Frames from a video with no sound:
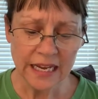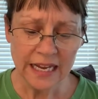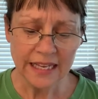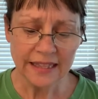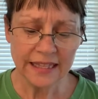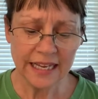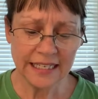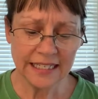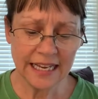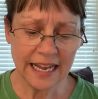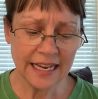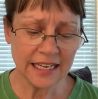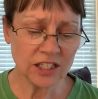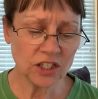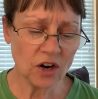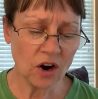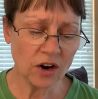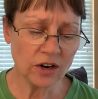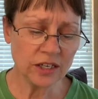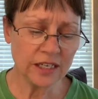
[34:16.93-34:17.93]
They say it's
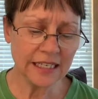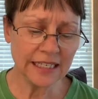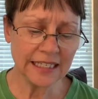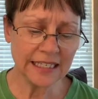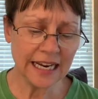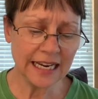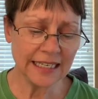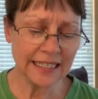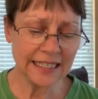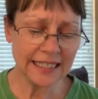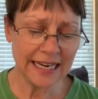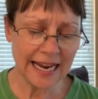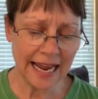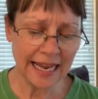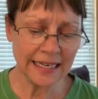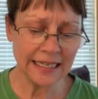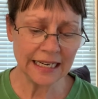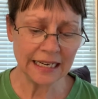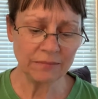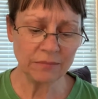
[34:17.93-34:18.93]
hard to stay
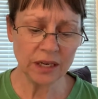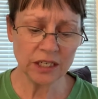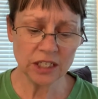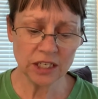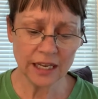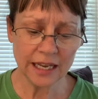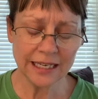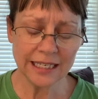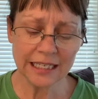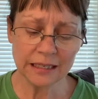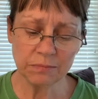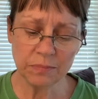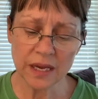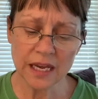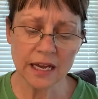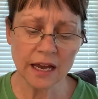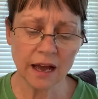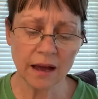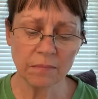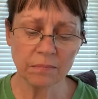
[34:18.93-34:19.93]
standing, much less
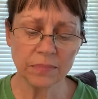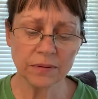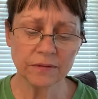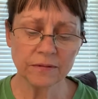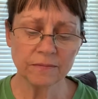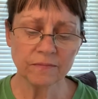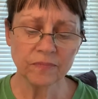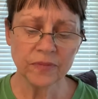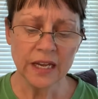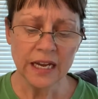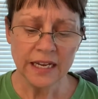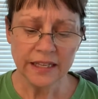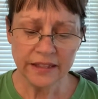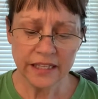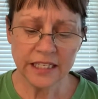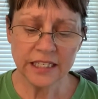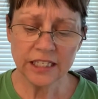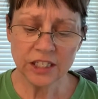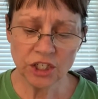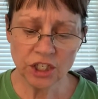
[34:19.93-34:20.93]
speak up.
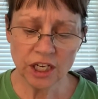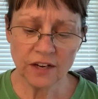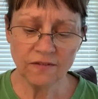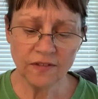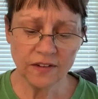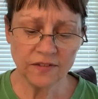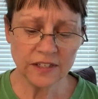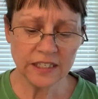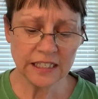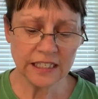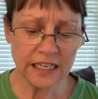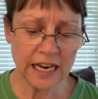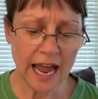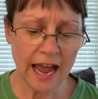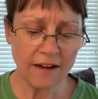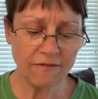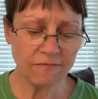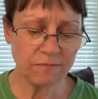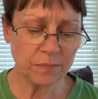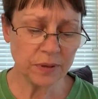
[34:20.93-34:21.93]
This chief of
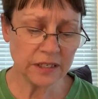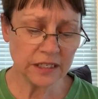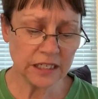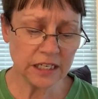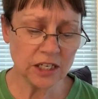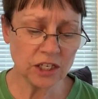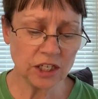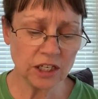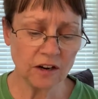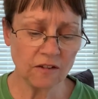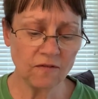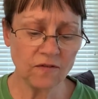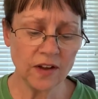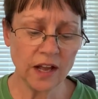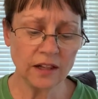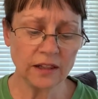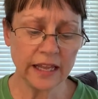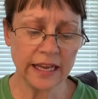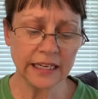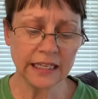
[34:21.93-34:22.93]
staff position
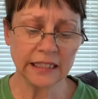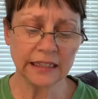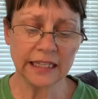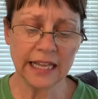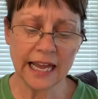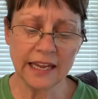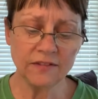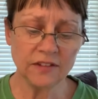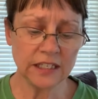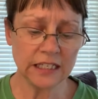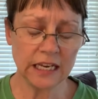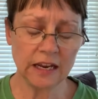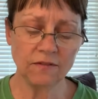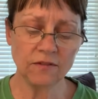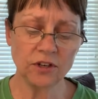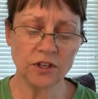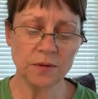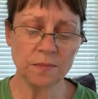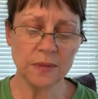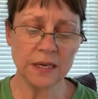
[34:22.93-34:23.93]
felt like a
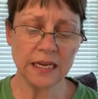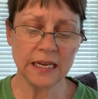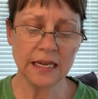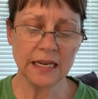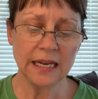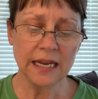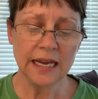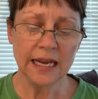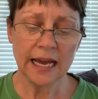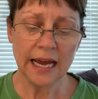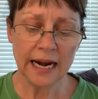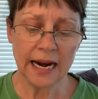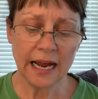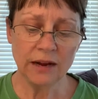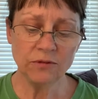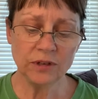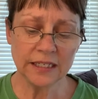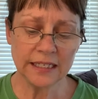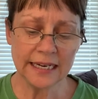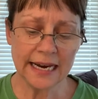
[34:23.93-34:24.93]
lifesaver to me, and I
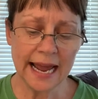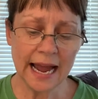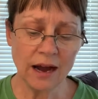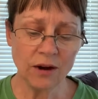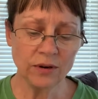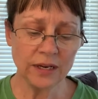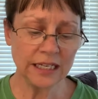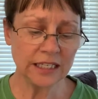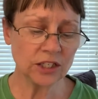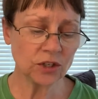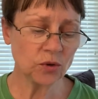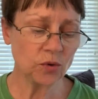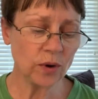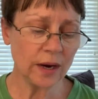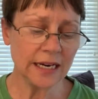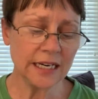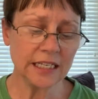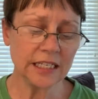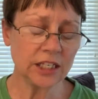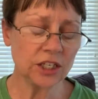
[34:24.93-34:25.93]
was now its
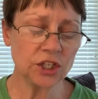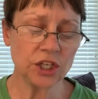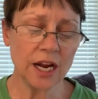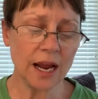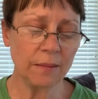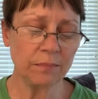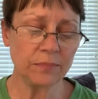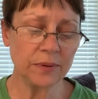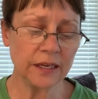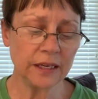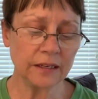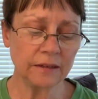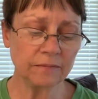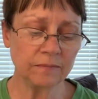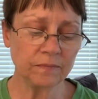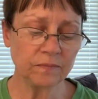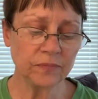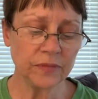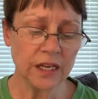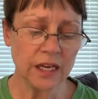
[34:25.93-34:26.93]
greatest
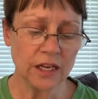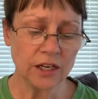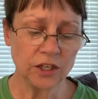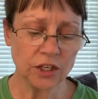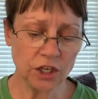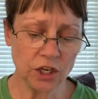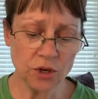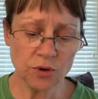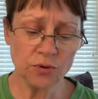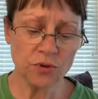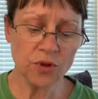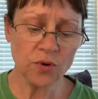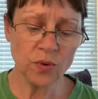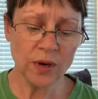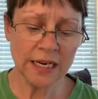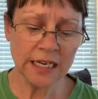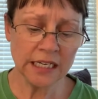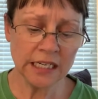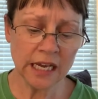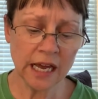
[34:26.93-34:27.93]
champion. Cue the
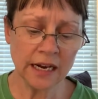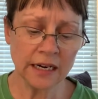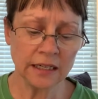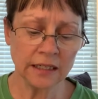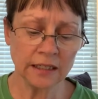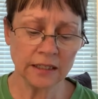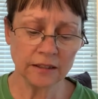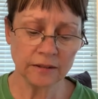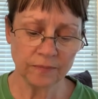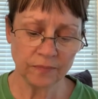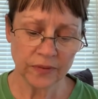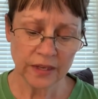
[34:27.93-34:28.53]
wind tunnel.